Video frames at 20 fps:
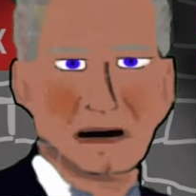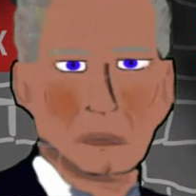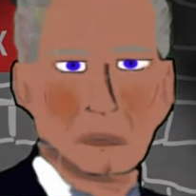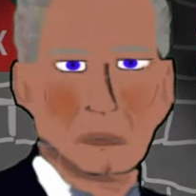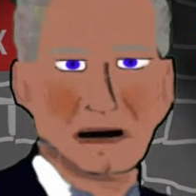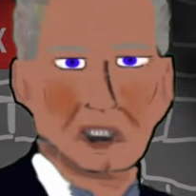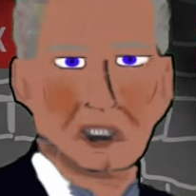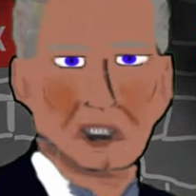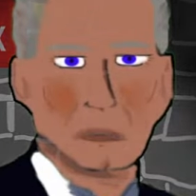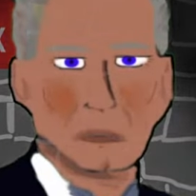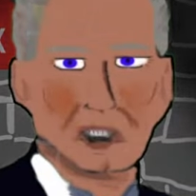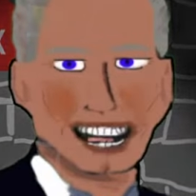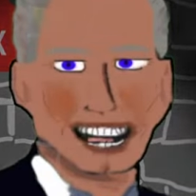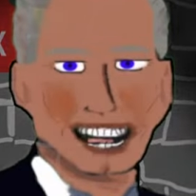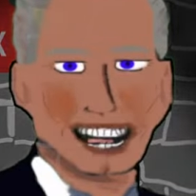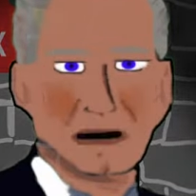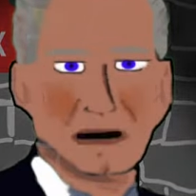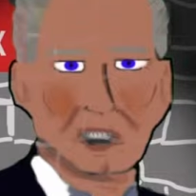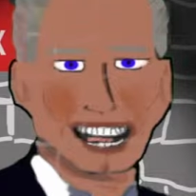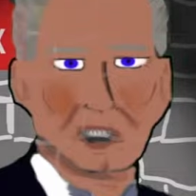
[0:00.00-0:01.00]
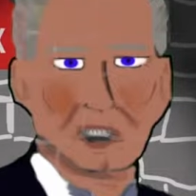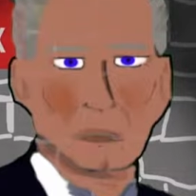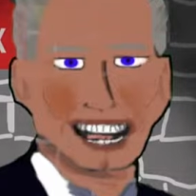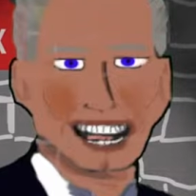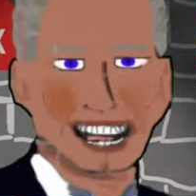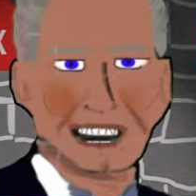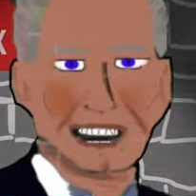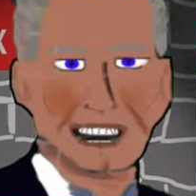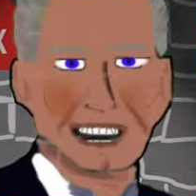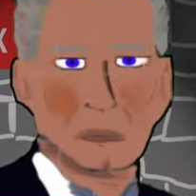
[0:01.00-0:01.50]
and Joe's gonna
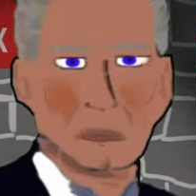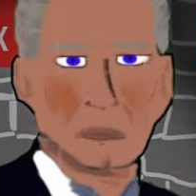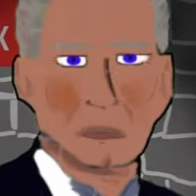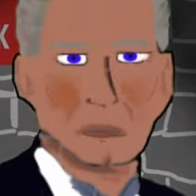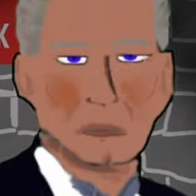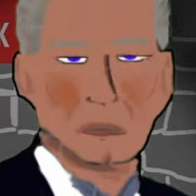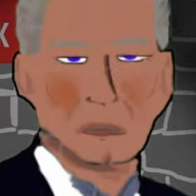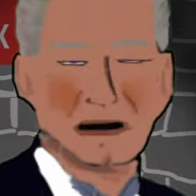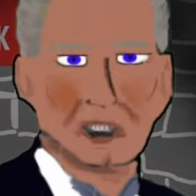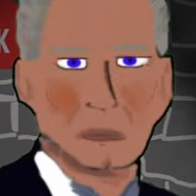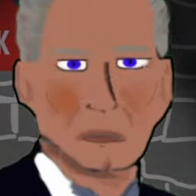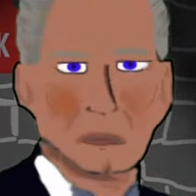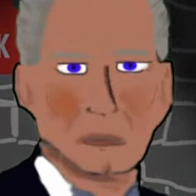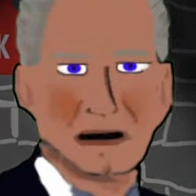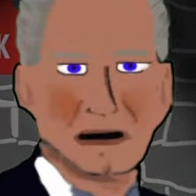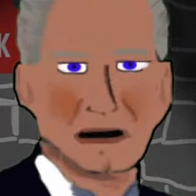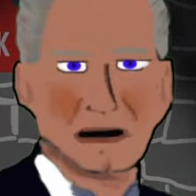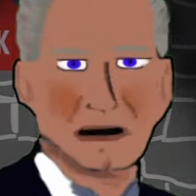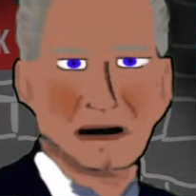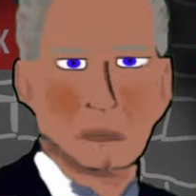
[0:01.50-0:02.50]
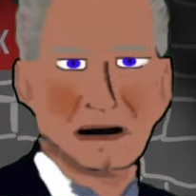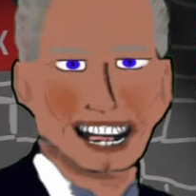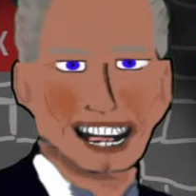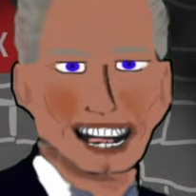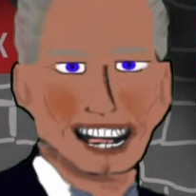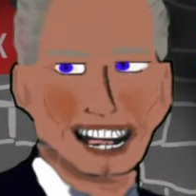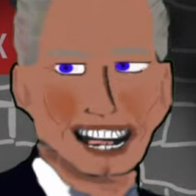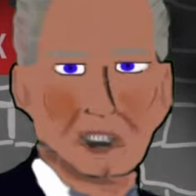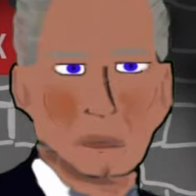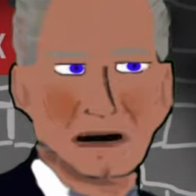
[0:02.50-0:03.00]
tell you a, a
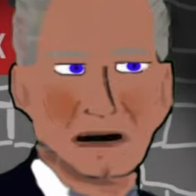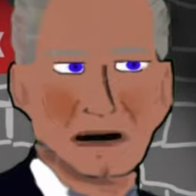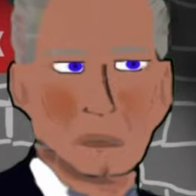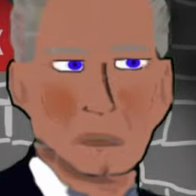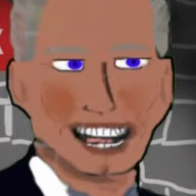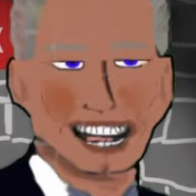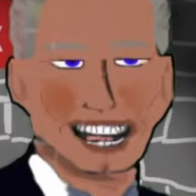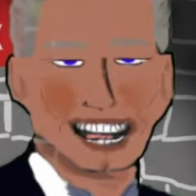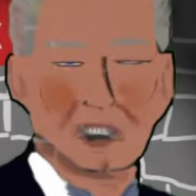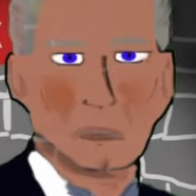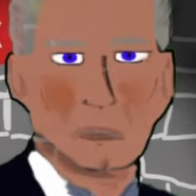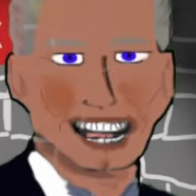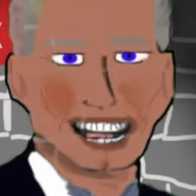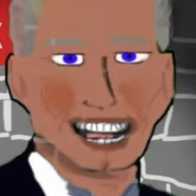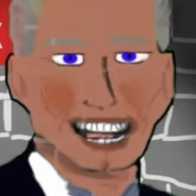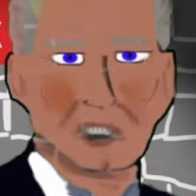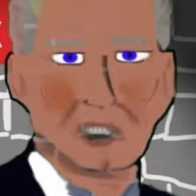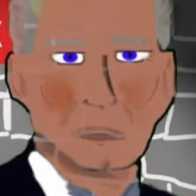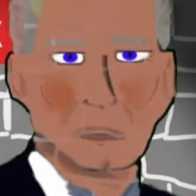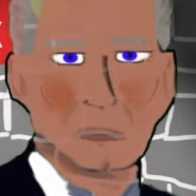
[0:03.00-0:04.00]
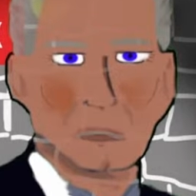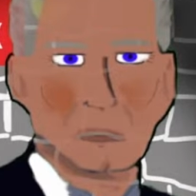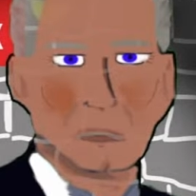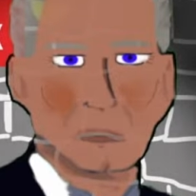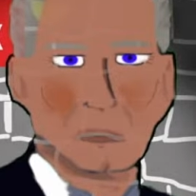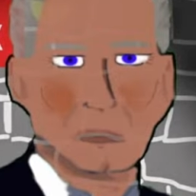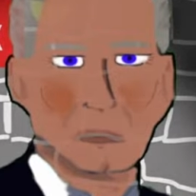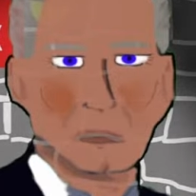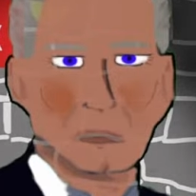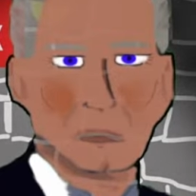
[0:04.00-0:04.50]
story. It's not a joke.
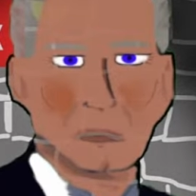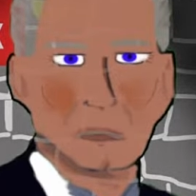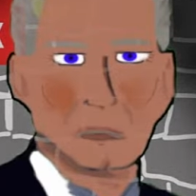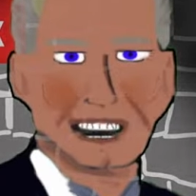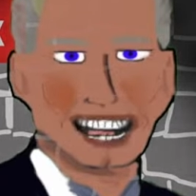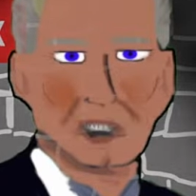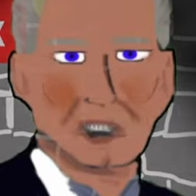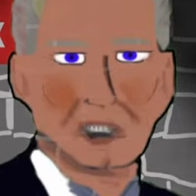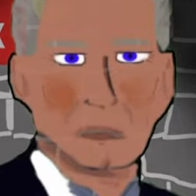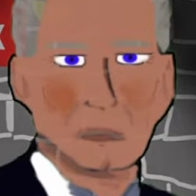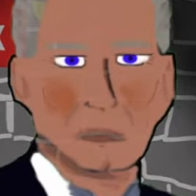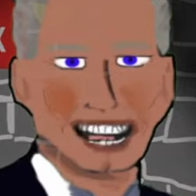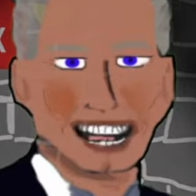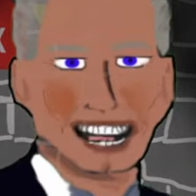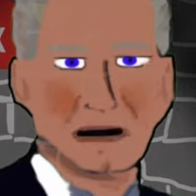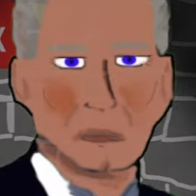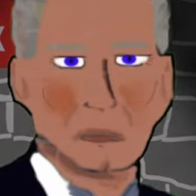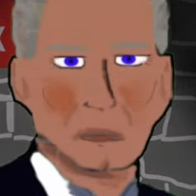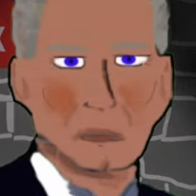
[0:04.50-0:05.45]
It's not a joke.